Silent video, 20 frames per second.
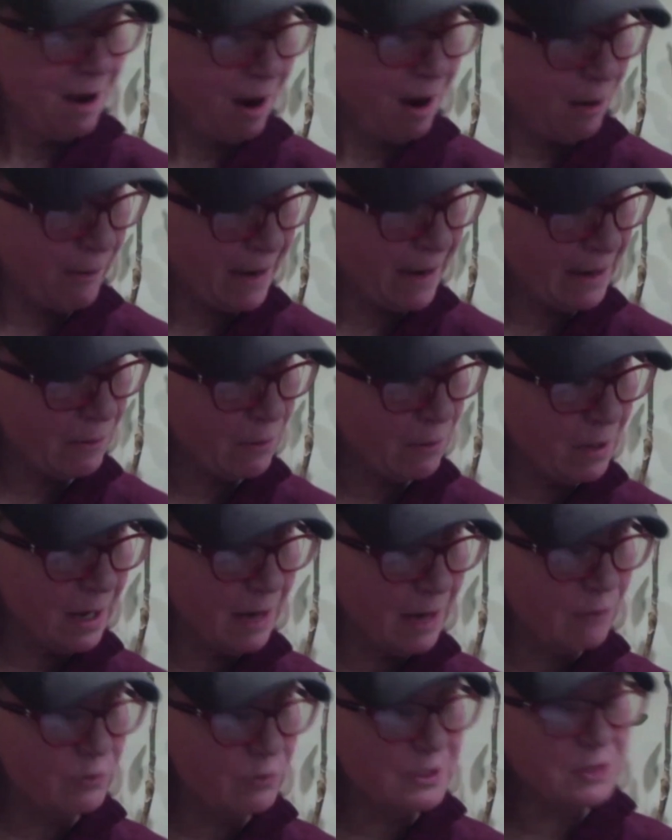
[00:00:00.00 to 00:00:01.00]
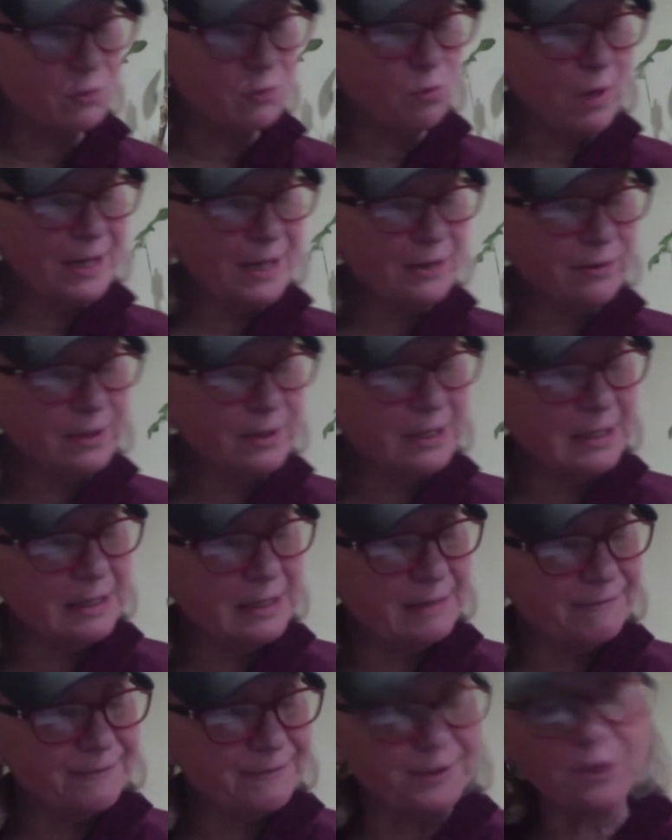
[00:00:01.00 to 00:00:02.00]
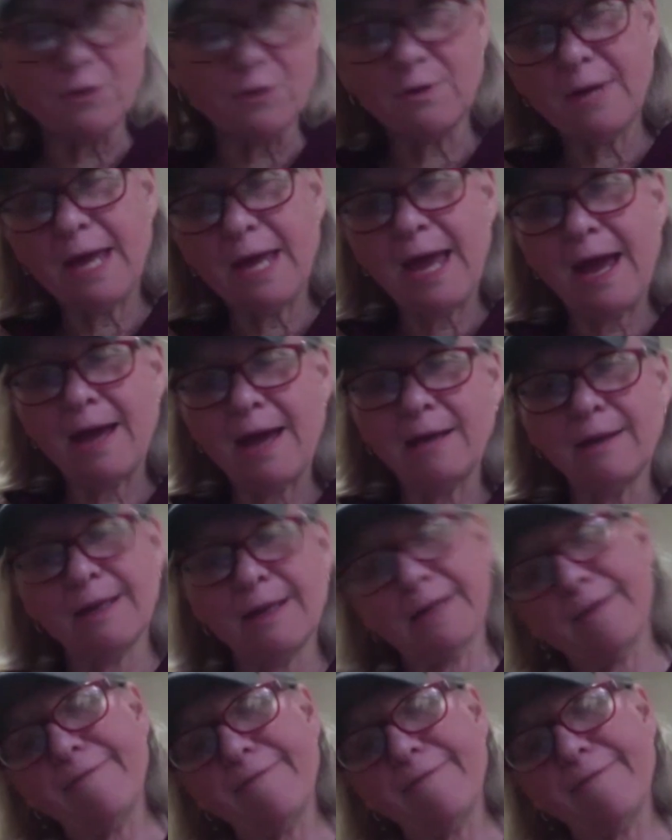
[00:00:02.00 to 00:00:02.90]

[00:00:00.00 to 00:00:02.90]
All right. Well, I was wondering if you had like a